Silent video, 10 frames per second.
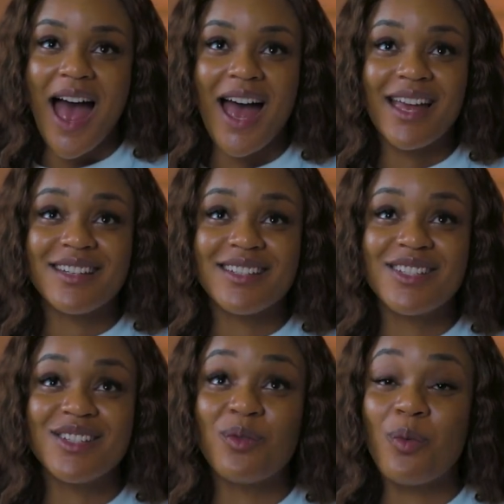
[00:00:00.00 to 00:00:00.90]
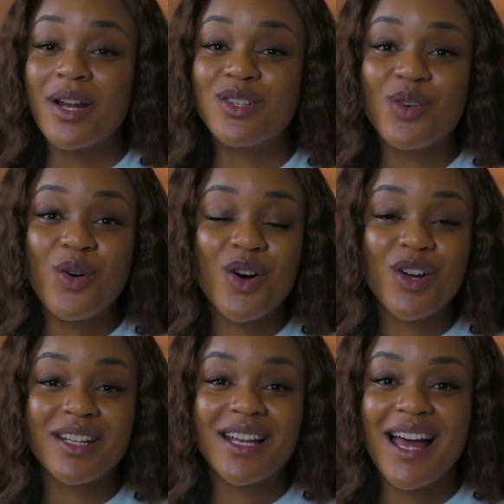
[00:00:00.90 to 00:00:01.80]
And she went
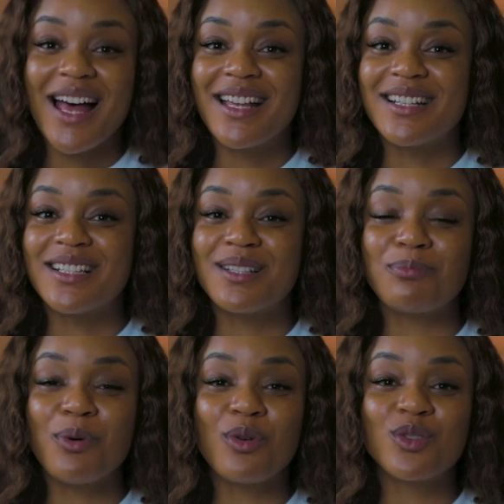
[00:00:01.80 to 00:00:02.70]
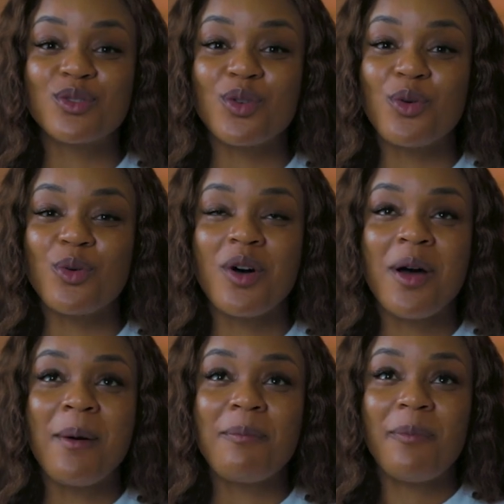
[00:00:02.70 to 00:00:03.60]
on and spoke so
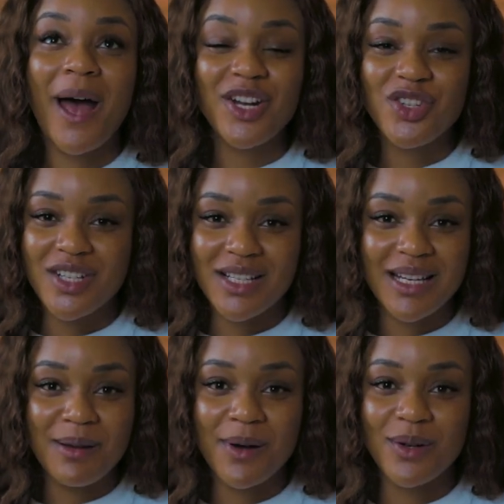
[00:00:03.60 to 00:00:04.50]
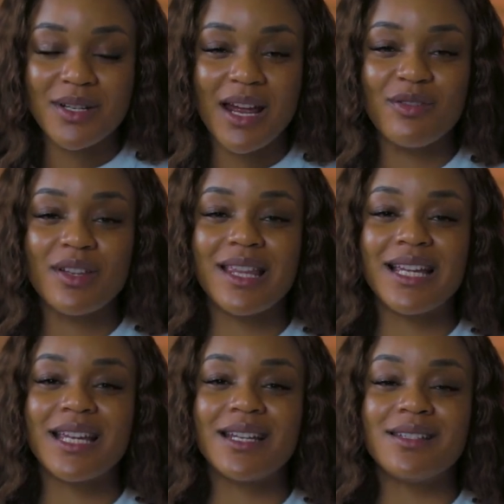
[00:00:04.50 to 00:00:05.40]
passionately about
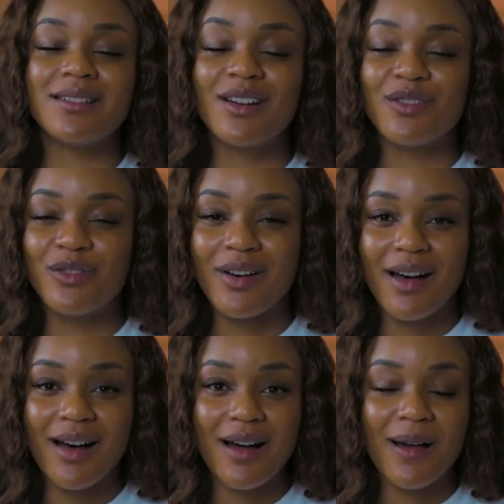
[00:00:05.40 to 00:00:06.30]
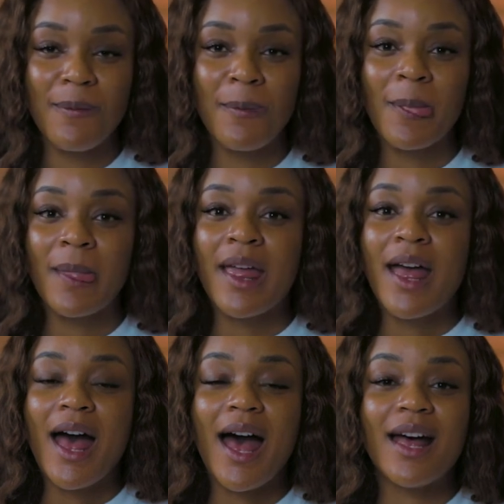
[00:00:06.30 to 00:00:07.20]
everything he'd done for her
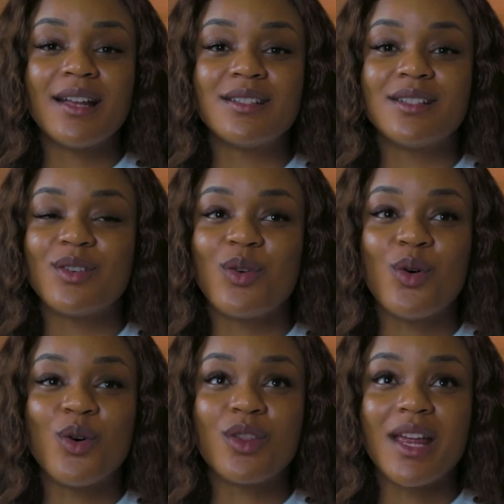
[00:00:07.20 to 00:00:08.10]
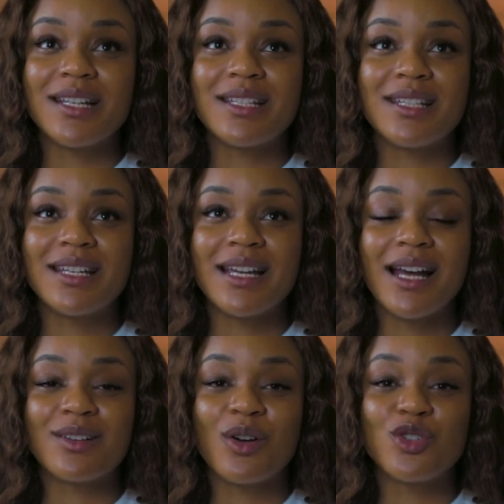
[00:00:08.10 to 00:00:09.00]
and all that he
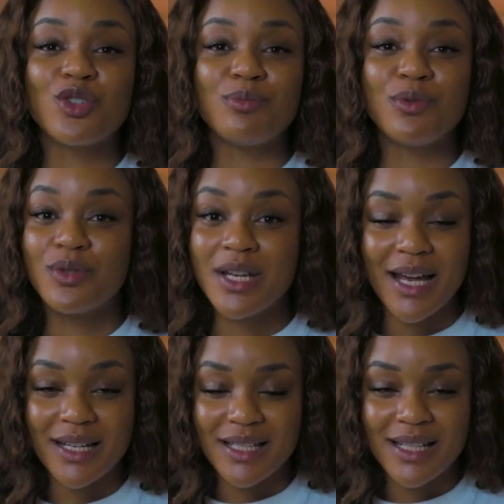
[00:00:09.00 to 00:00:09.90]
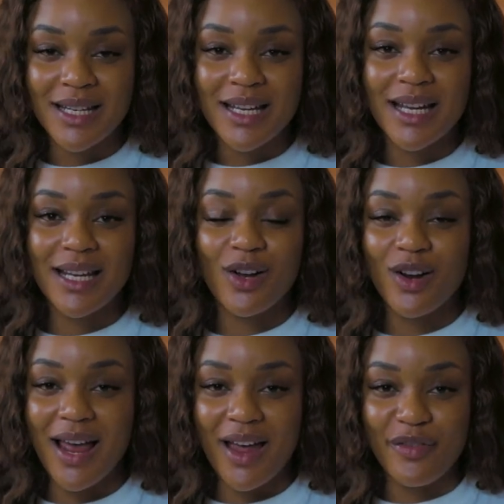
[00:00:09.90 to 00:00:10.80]
had contributed in her
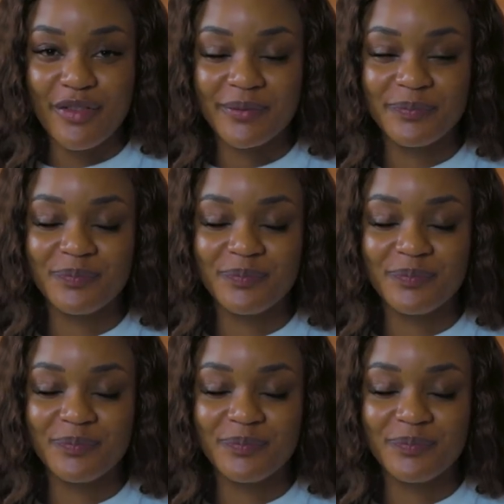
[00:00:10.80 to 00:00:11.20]
life.